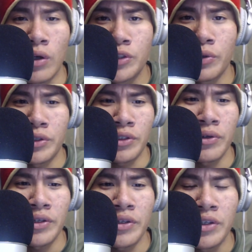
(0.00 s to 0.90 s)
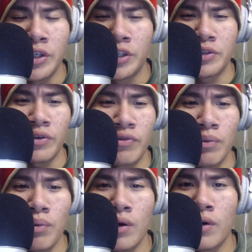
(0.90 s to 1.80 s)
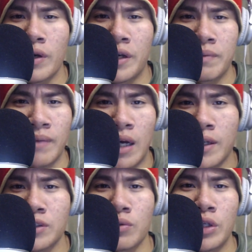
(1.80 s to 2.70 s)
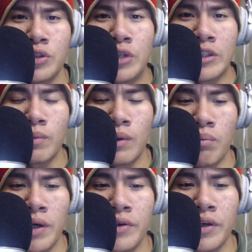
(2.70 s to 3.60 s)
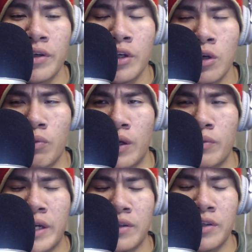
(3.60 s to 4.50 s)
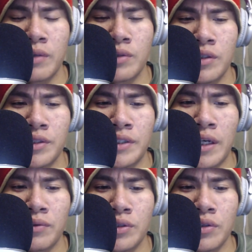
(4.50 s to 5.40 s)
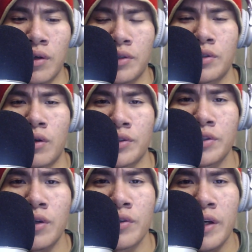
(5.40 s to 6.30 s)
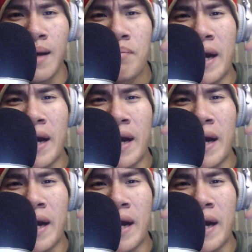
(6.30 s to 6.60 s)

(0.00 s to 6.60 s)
Enjoy your turkey, enjoy football, and I guess I'll catch you guys up on Monday when I react the game to the Seattle Seahawks. So I'll see y'all then.